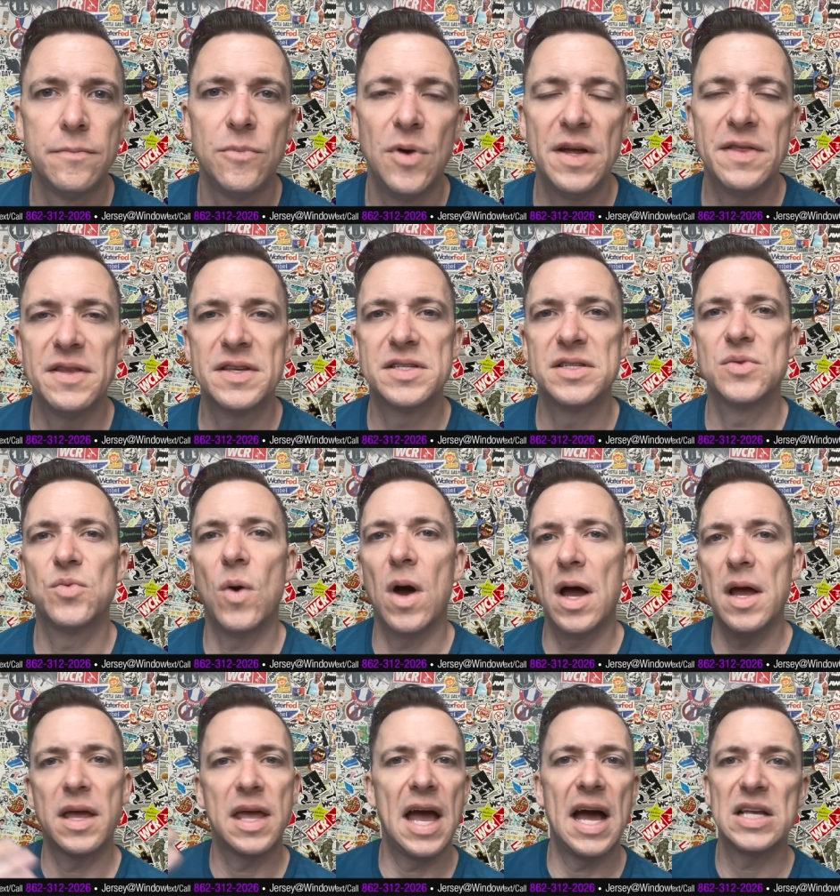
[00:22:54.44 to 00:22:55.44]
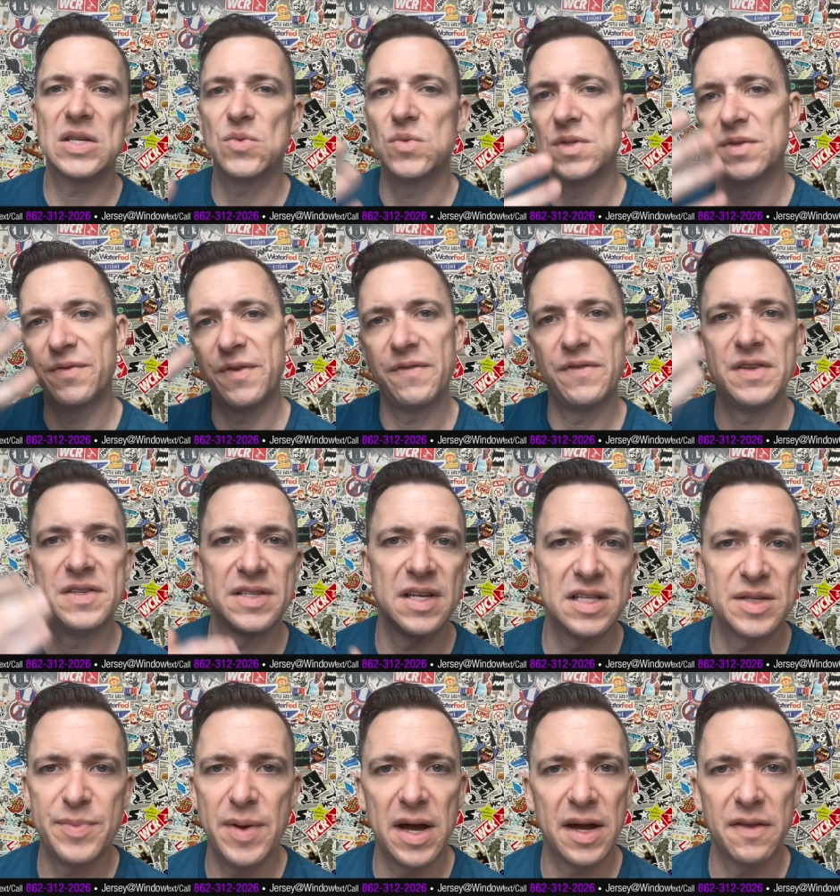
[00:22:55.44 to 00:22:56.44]
Right? This is why gas was 50
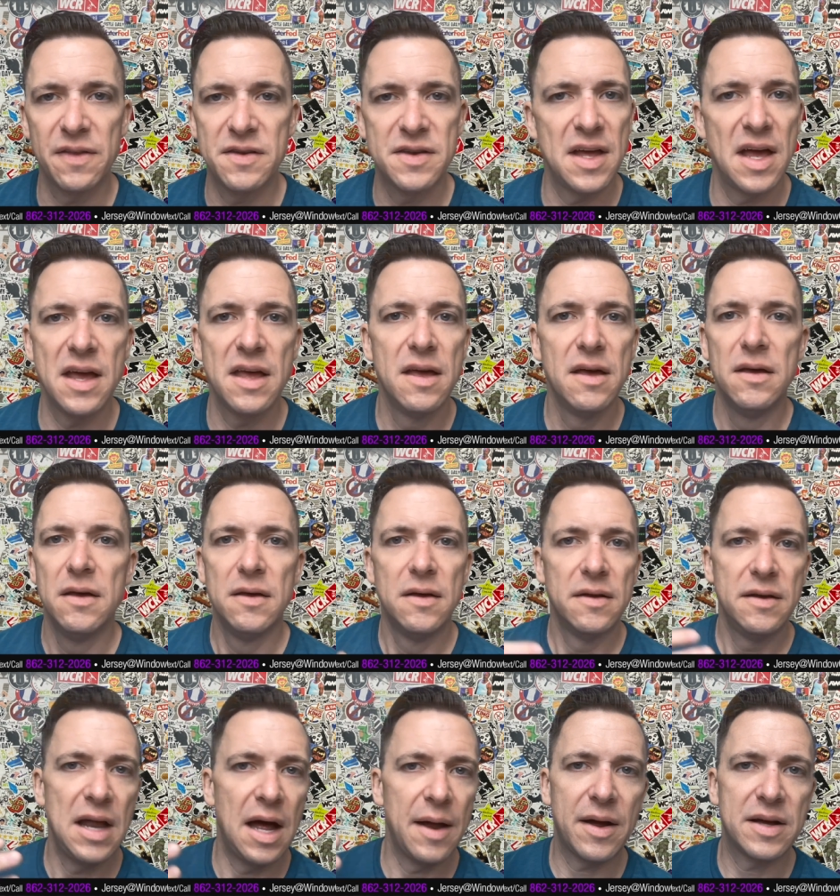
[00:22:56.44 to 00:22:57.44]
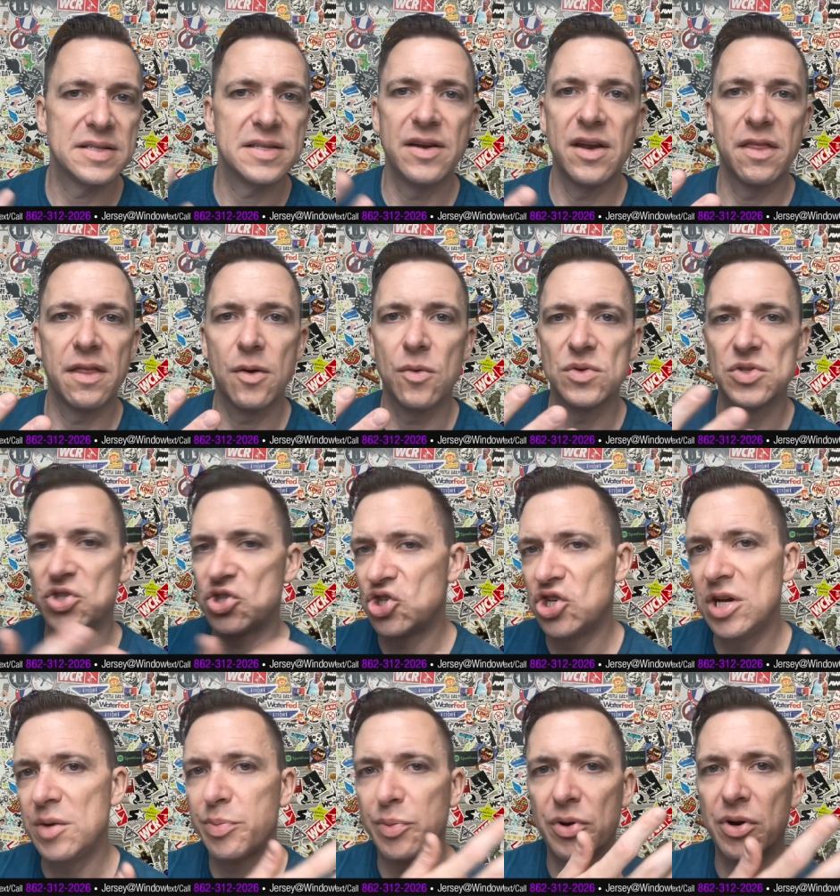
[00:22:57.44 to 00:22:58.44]
cents back in the day. Not because anything was
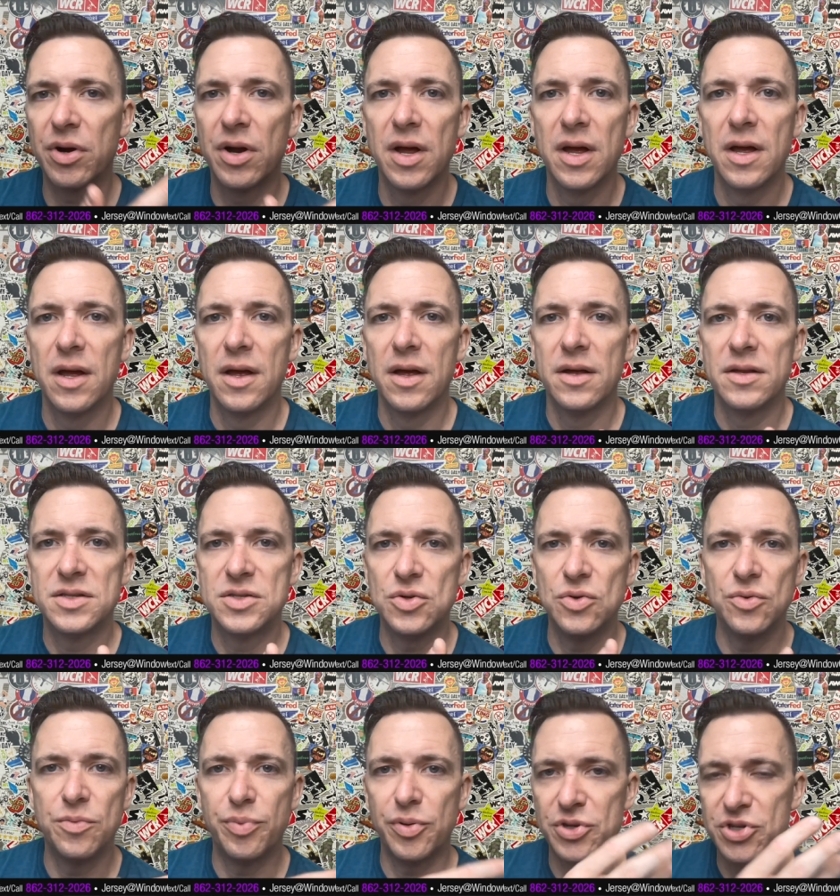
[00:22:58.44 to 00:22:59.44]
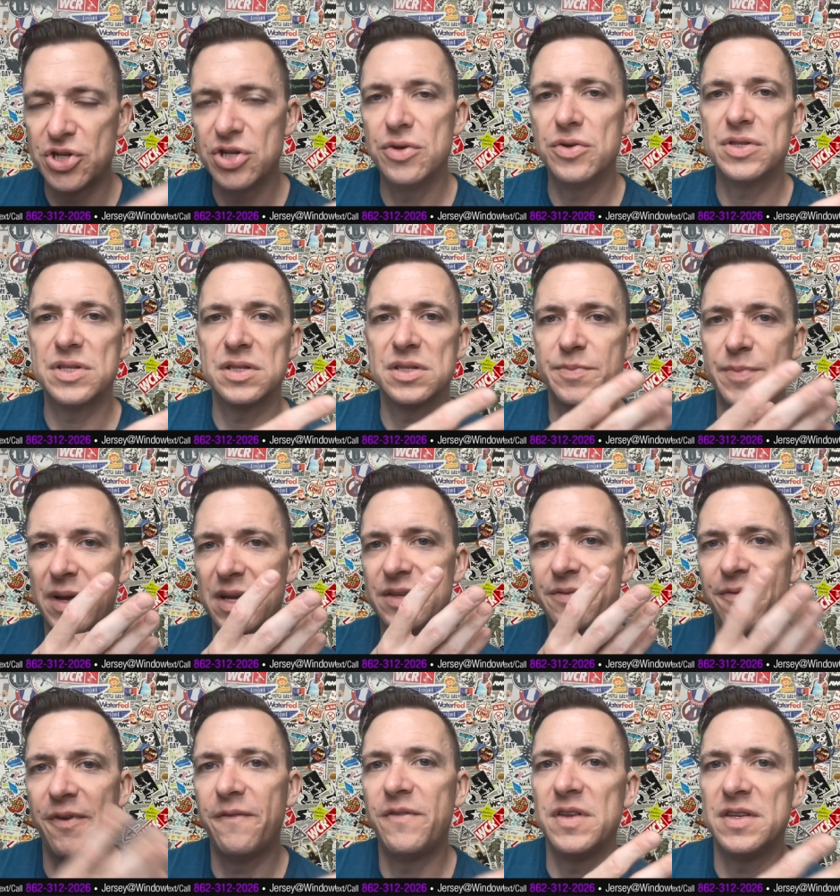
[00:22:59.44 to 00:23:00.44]
cheaper to produce, it's because
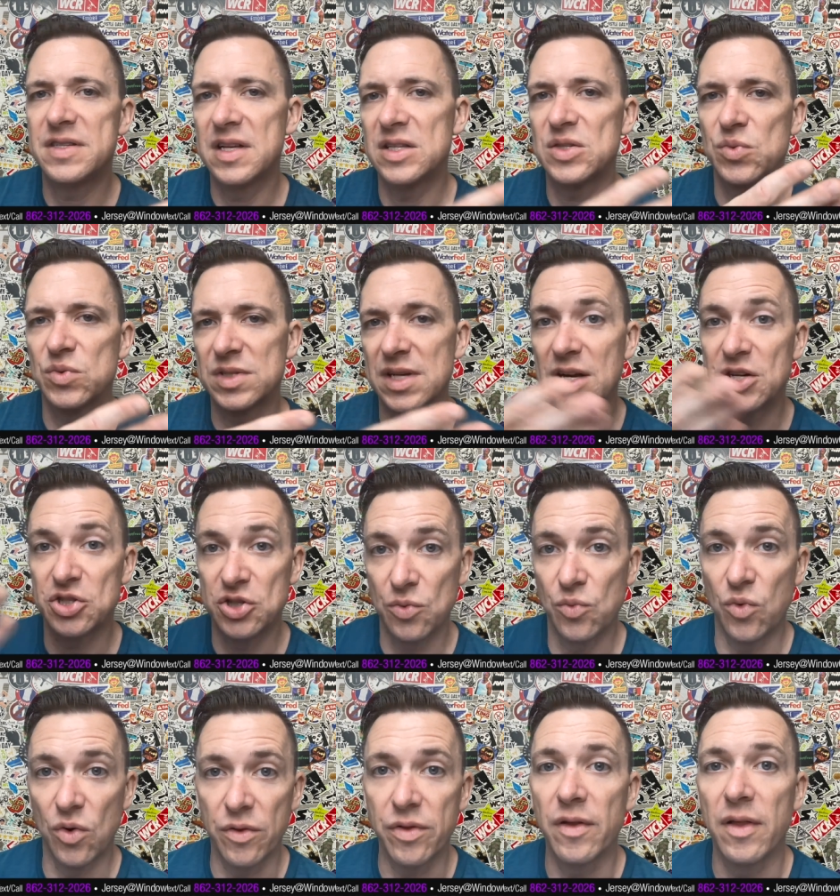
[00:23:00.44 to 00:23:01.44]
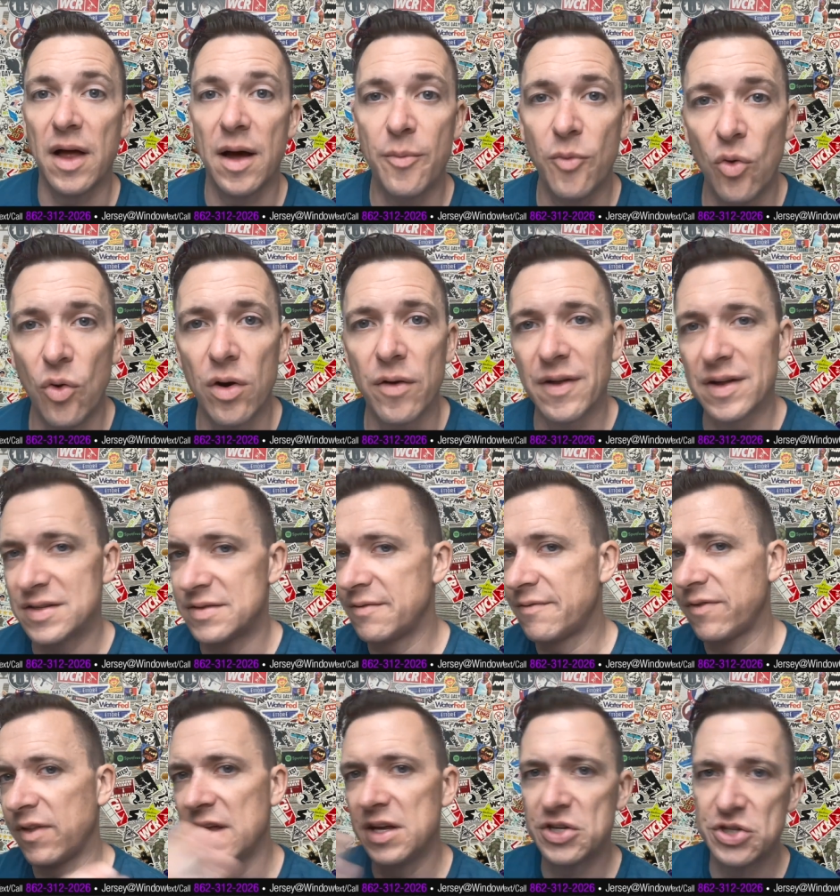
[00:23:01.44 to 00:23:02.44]
50 cents was actually worth a lot more. That's
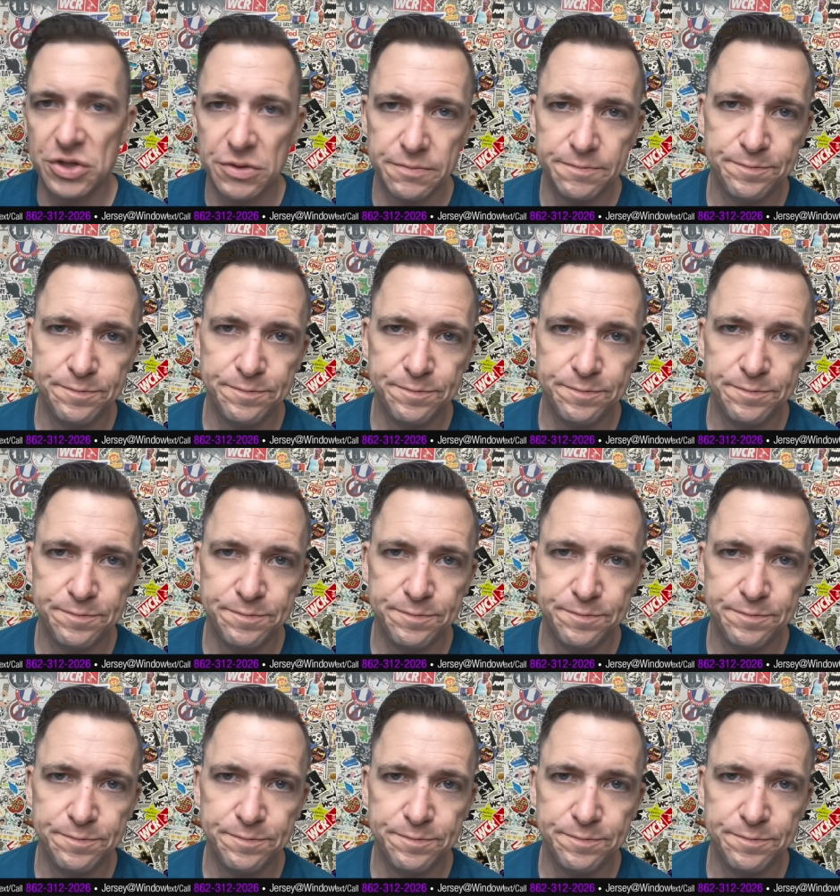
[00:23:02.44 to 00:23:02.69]
inflation.